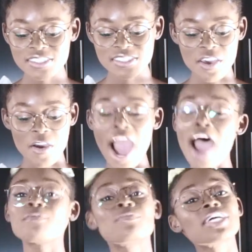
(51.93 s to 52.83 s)
So I
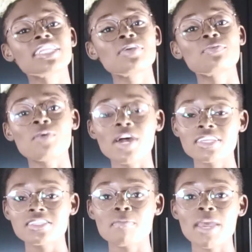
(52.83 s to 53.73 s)
really
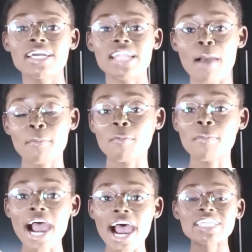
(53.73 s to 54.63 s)
wanted to make an apple pie.